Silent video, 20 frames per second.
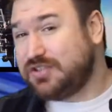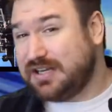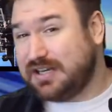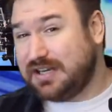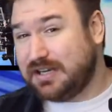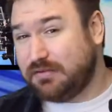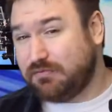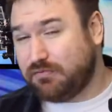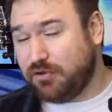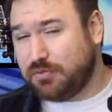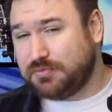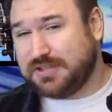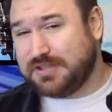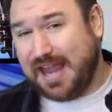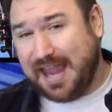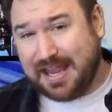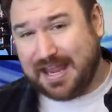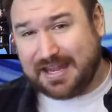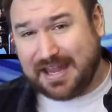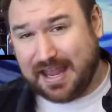didn't erupt,
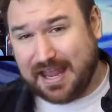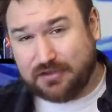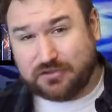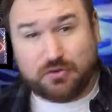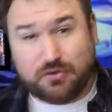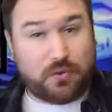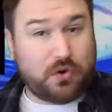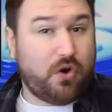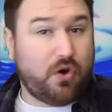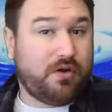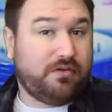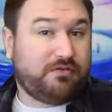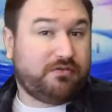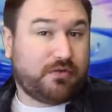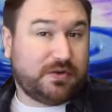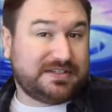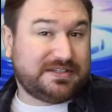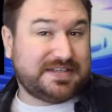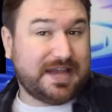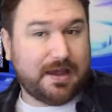aka someone going
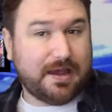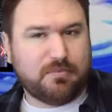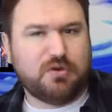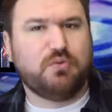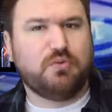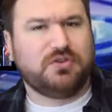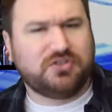for a table,